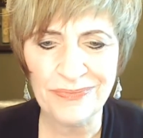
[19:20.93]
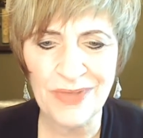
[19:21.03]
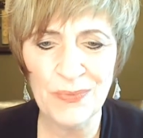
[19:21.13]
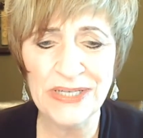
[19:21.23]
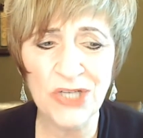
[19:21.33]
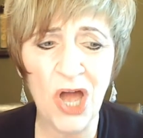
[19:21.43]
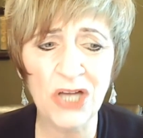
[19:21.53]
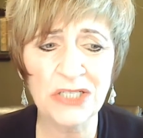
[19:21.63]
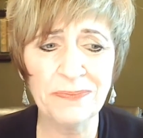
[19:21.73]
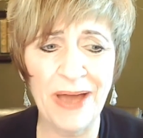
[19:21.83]
we talked
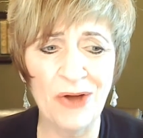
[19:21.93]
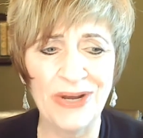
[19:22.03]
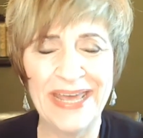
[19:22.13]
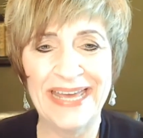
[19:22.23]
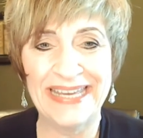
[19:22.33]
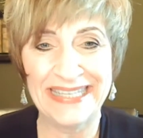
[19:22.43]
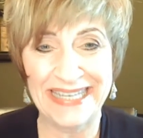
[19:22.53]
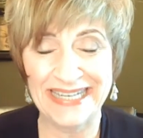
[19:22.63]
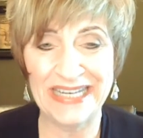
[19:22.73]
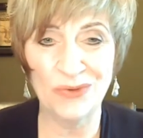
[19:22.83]
about
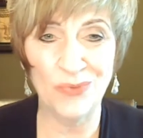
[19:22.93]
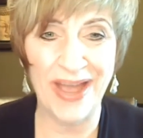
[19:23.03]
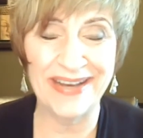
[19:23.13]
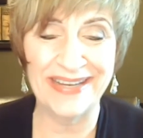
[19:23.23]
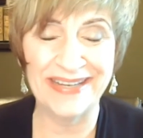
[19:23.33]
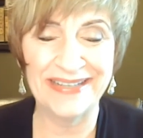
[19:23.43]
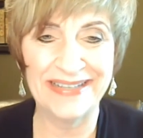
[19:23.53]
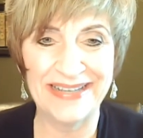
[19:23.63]
getting ready